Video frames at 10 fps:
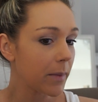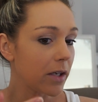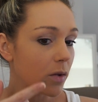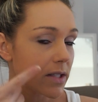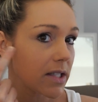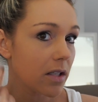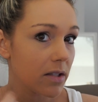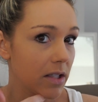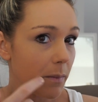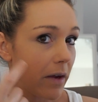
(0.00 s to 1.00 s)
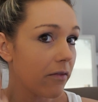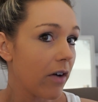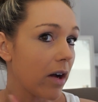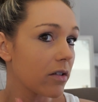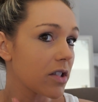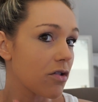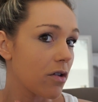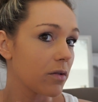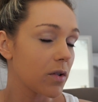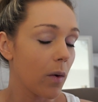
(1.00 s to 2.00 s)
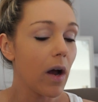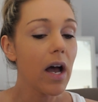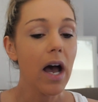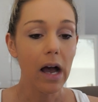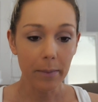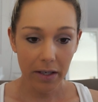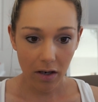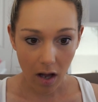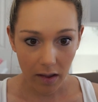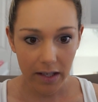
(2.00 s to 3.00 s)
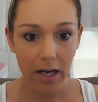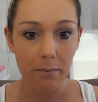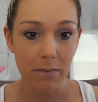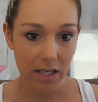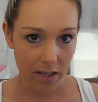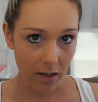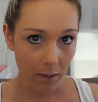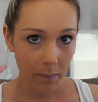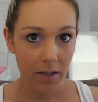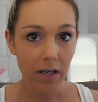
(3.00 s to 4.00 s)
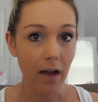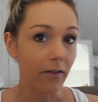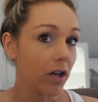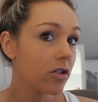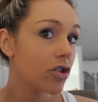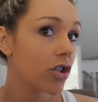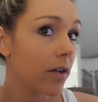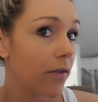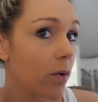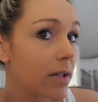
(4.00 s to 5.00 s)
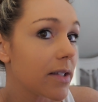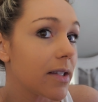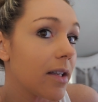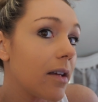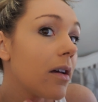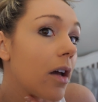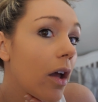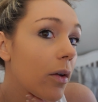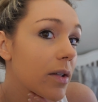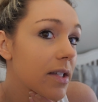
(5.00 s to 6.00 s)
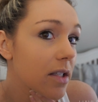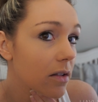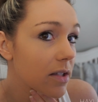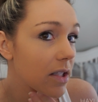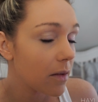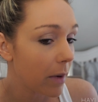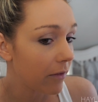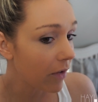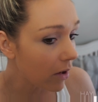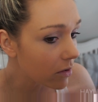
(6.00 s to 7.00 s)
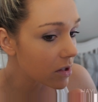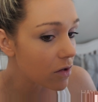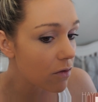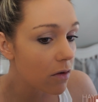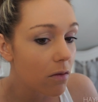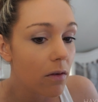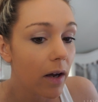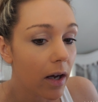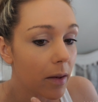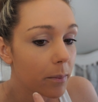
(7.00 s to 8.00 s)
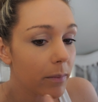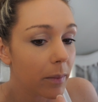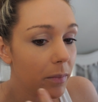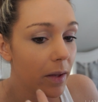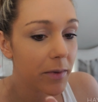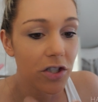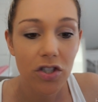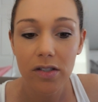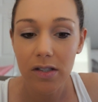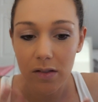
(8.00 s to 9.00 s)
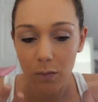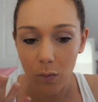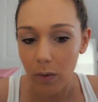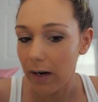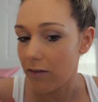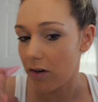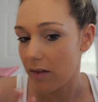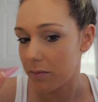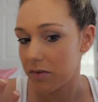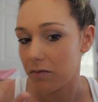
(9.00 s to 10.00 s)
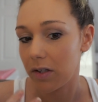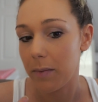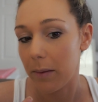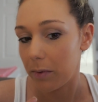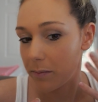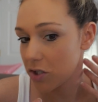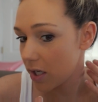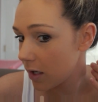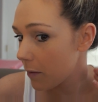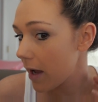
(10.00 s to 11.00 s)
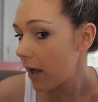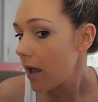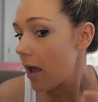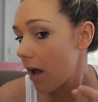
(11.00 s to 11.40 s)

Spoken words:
I mean, you can still see my freckles through, so I'm gonna call it a medium coverage. If you can see, you can still see my freckles through. My blemish is whatever, that was a really bad blemish anyway.